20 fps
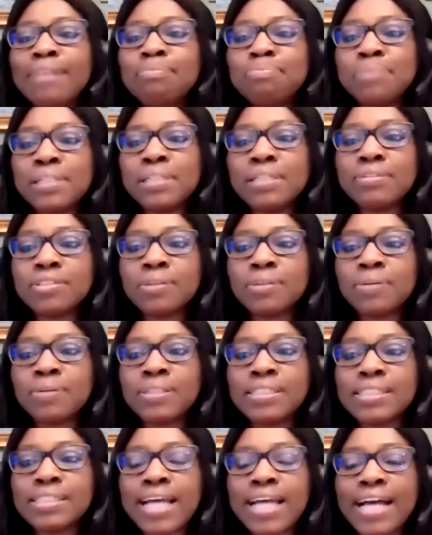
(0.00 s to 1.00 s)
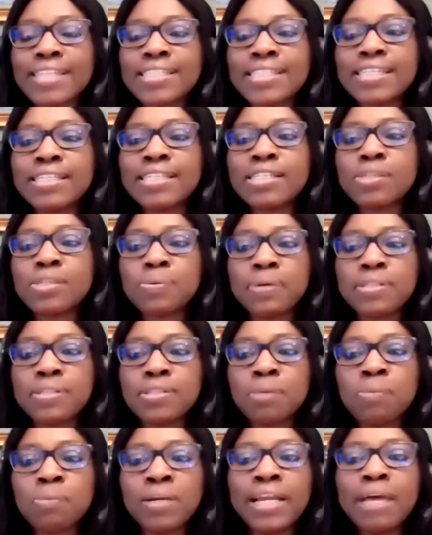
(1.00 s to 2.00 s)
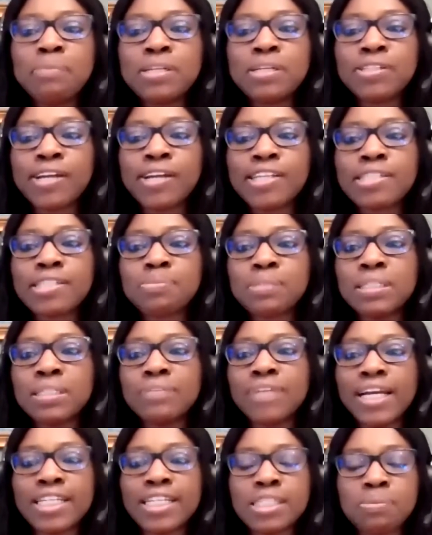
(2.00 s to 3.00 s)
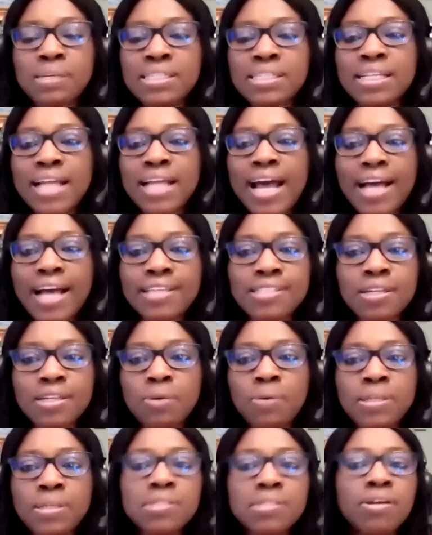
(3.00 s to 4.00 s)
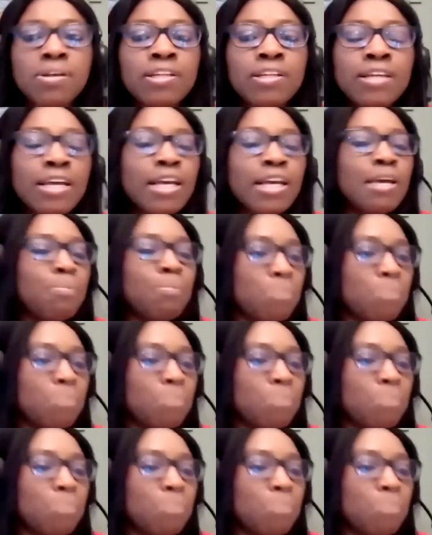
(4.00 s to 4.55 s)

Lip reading: Can't believe someone is still asking this question, but let me just believe that this person asked the question